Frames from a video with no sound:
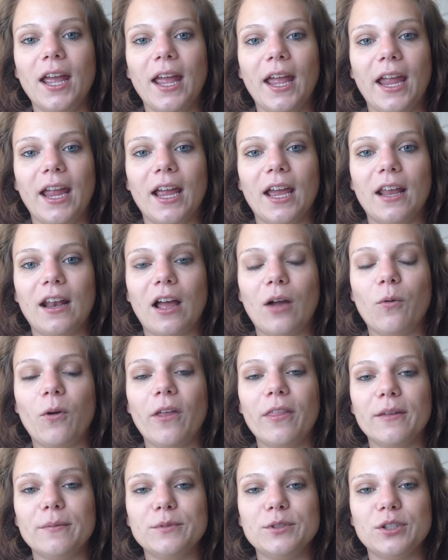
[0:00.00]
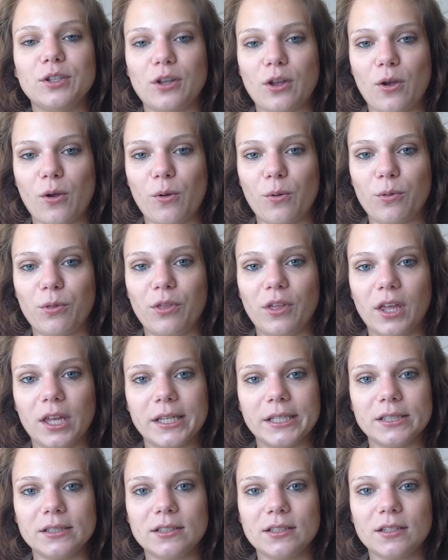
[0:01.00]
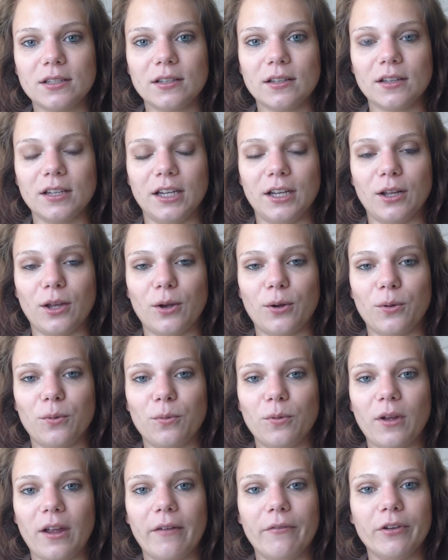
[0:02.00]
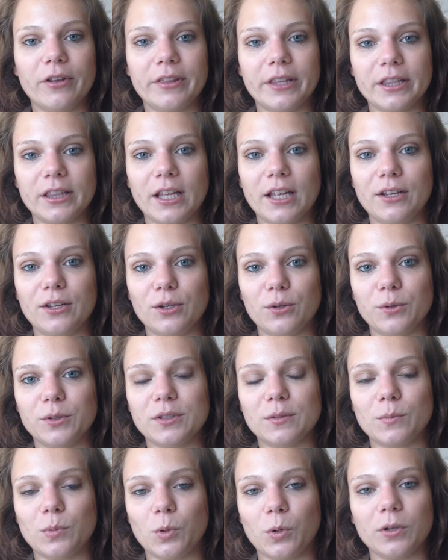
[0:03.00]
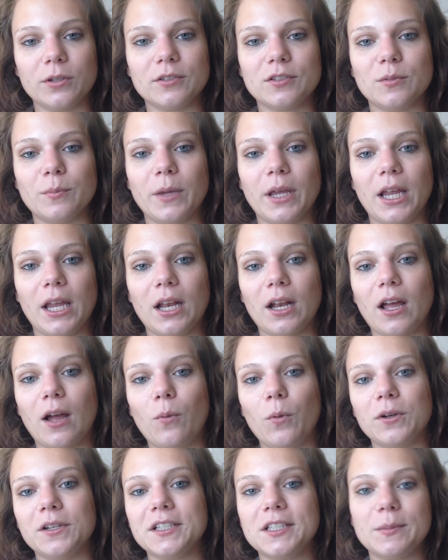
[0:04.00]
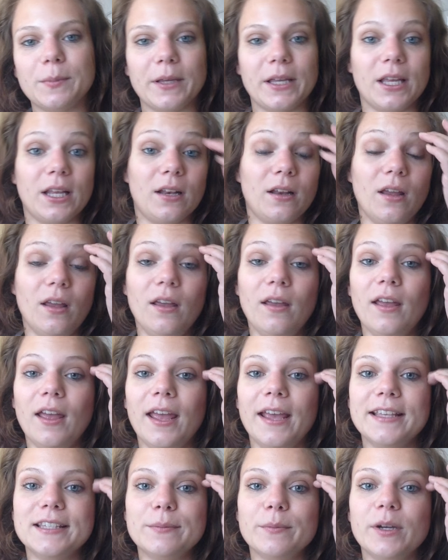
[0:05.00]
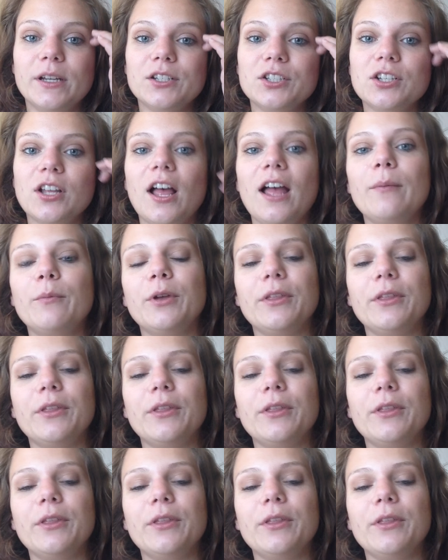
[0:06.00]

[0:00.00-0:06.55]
And I want them to know that, everything they do is important to me, and I want to spend as much time